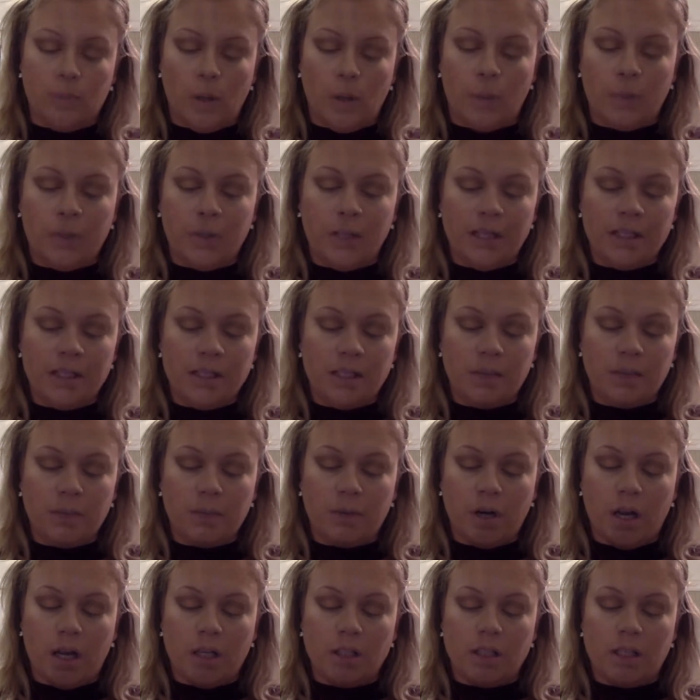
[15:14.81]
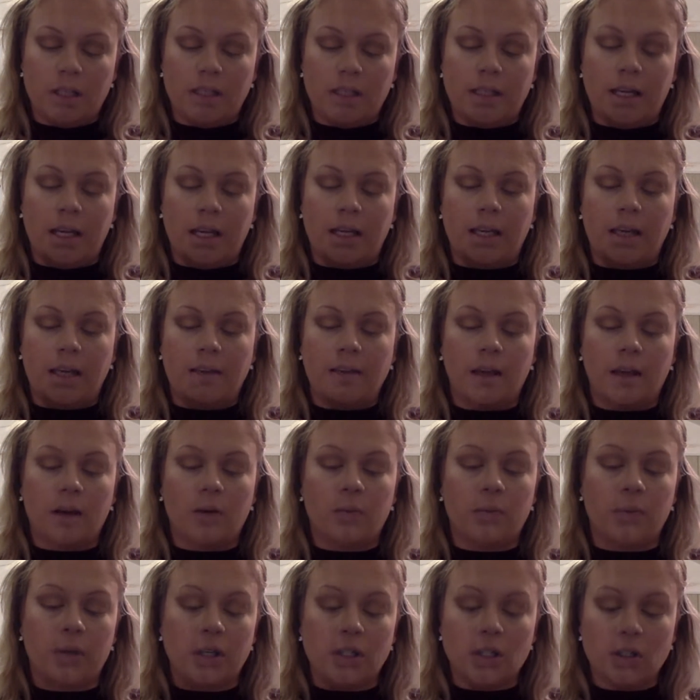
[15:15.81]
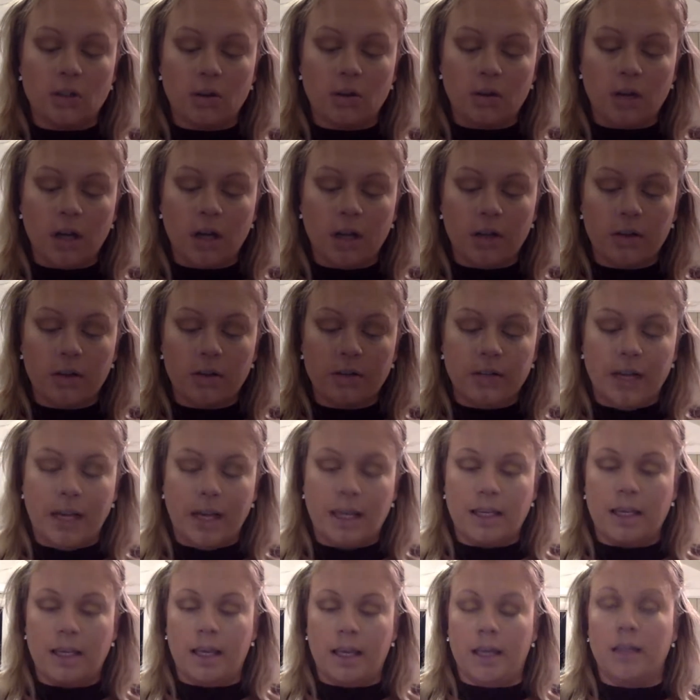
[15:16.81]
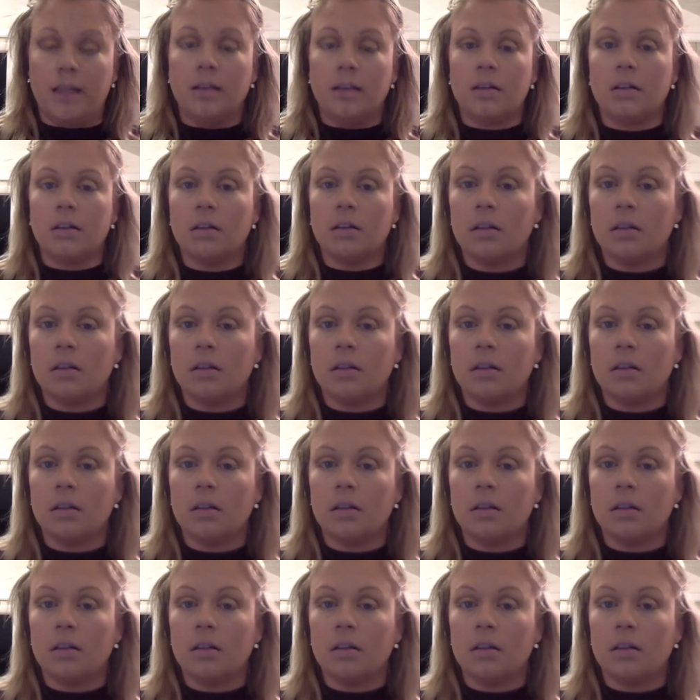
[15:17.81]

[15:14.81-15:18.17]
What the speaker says: blending brush and taking that original color Naked